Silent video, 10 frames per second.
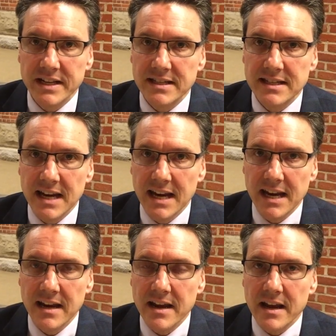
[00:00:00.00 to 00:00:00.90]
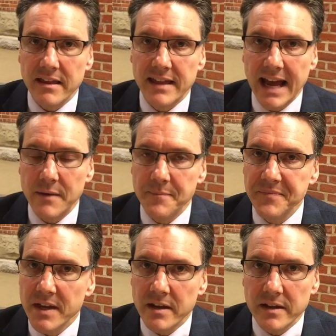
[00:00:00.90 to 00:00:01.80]
and see that
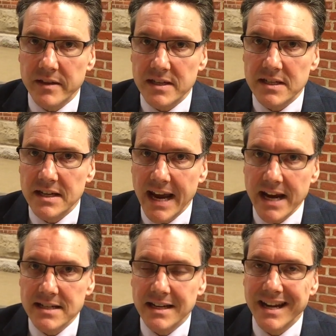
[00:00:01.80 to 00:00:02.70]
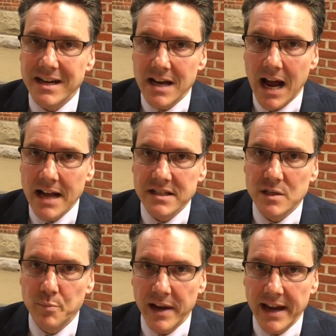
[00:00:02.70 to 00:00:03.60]
the state cannot
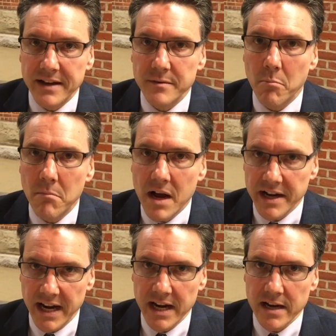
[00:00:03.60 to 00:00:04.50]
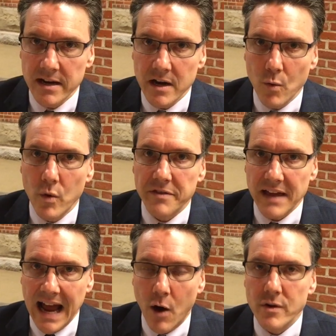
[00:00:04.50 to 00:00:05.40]
spend money
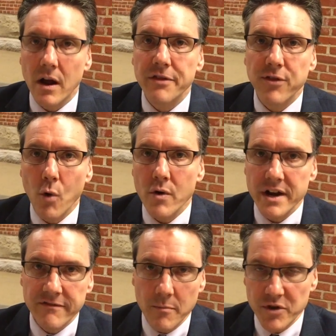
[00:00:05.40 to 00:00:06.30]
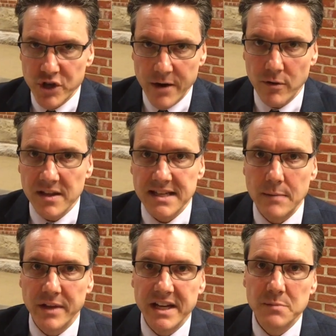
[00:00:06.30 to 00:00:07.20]
without authority from the General
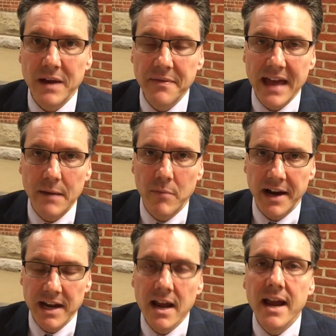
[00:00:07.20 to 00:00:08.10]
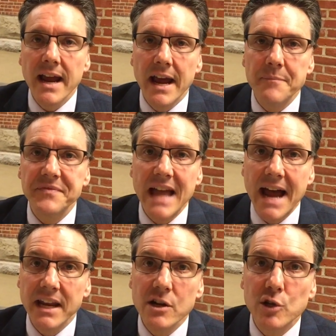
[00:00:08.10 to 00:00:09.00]
Assembly to spend that money, and
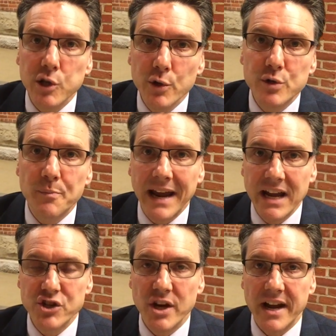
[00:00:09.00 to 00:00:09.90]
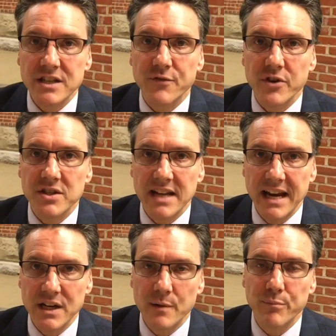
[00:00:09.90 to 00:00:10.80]
that includes paychecks for
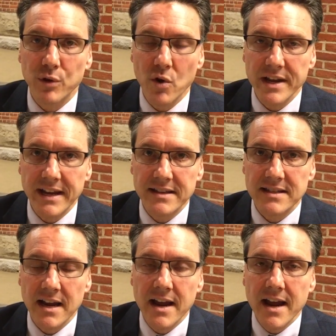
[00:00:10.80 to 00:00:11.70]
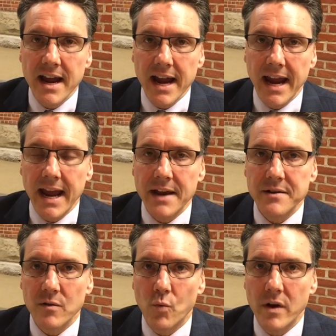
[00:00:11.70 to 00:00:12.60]
state employees.
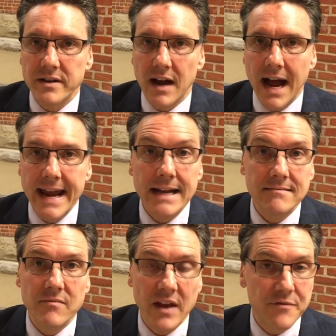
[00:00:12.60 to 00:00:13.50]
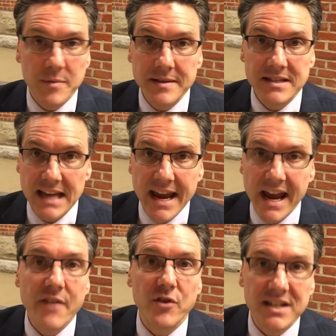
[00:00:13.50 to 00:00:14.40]
And what I have been
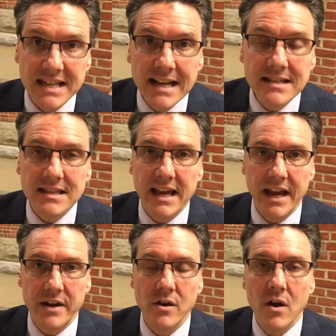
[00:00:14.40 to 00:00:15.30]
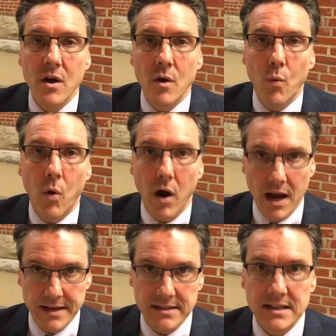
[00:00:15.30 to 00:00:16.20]
saying ever since then
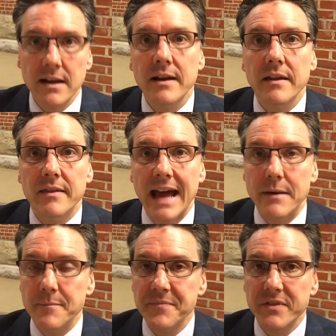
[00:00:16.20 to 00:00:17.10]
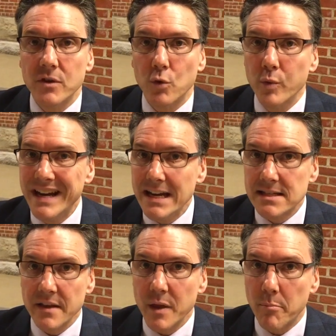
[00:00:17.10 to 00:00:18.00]
was that the
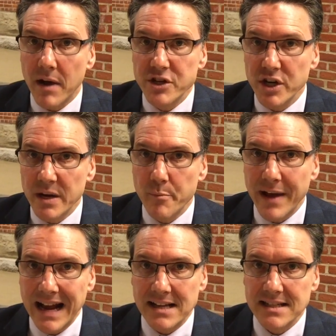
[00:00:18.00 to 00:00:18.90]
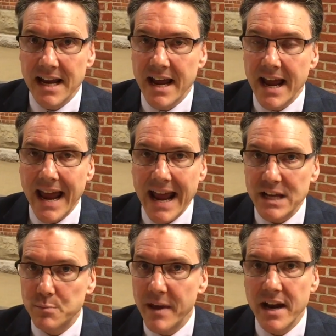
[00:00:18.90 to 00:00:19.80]
reason the budget impasse
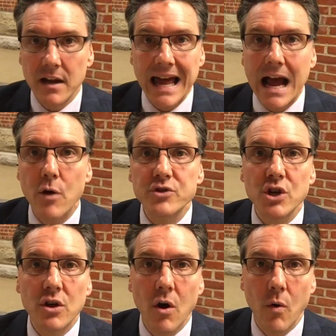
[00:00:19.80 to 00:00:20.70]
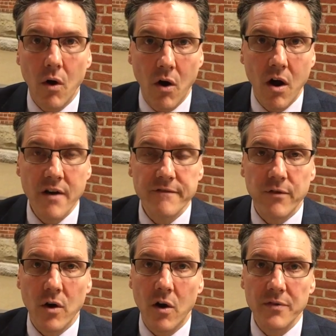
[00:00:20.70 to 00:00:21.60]
has been allowed to go on
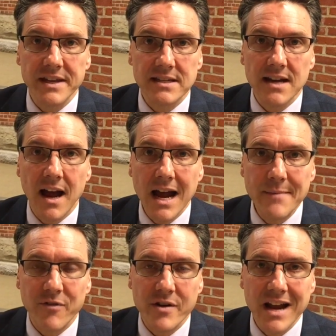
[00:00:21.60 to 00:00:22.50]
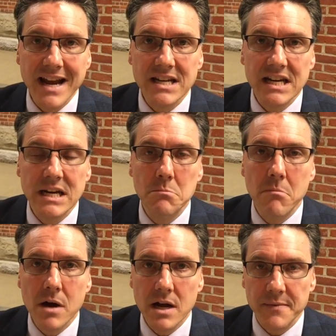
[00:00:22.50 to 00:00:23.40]
for all this time, for 19
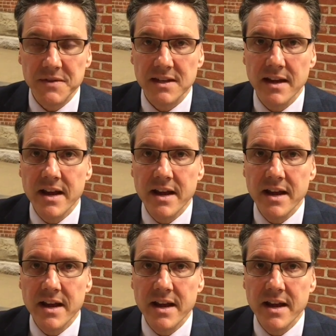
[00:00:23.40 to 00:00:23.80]
months,